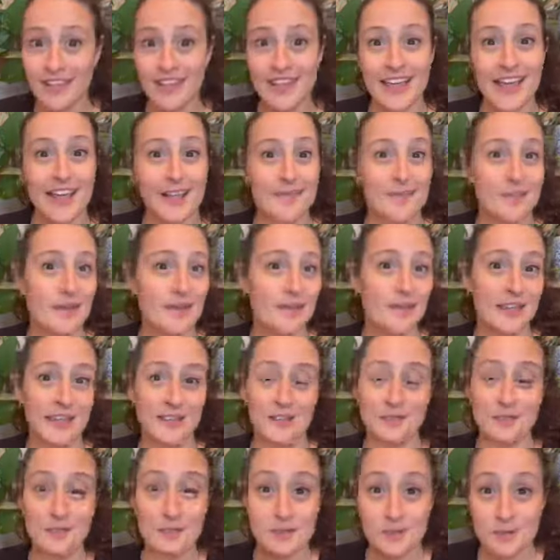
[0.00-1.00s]
that maybe in the
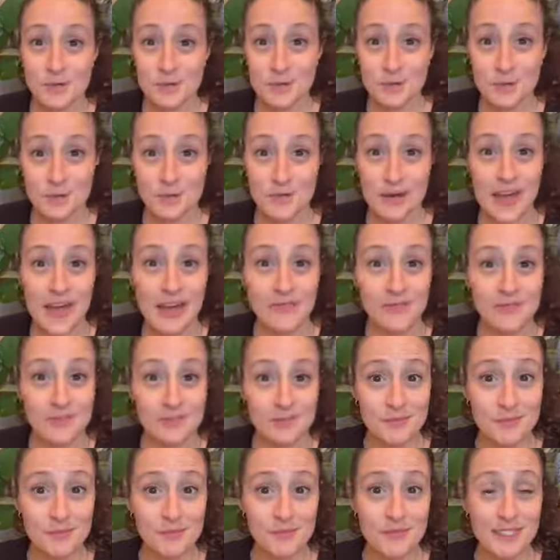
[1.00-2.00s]
future we'll have
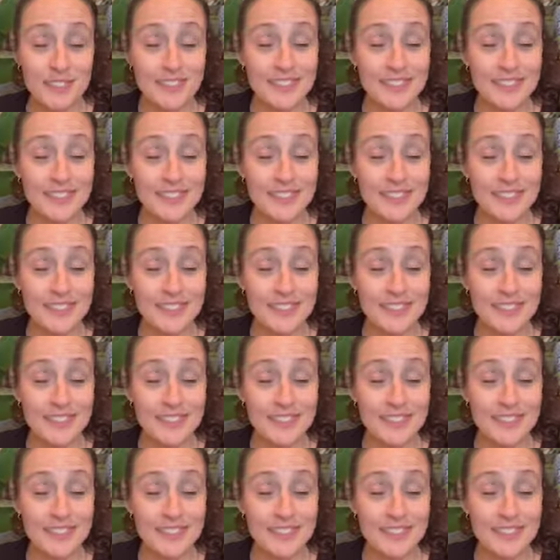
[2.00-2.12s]
some